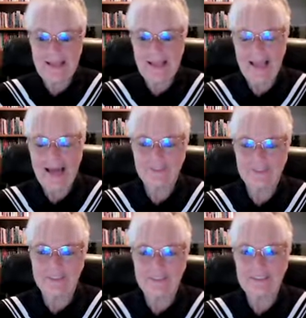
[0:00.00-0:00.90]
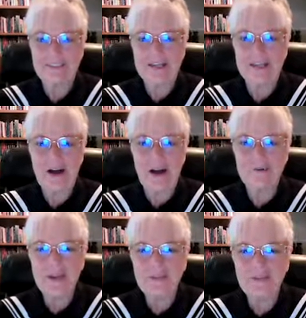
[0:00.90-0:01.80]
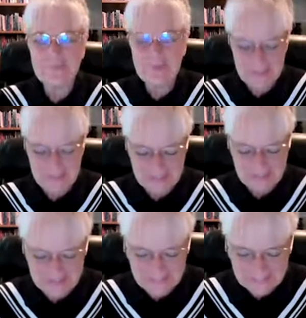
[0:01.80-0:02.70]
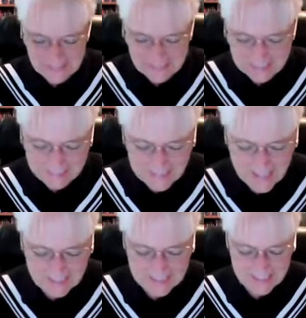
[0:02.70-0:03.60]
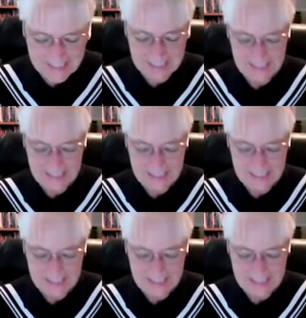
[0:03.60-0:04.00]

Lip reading: have to already reboot your clinical knowledge.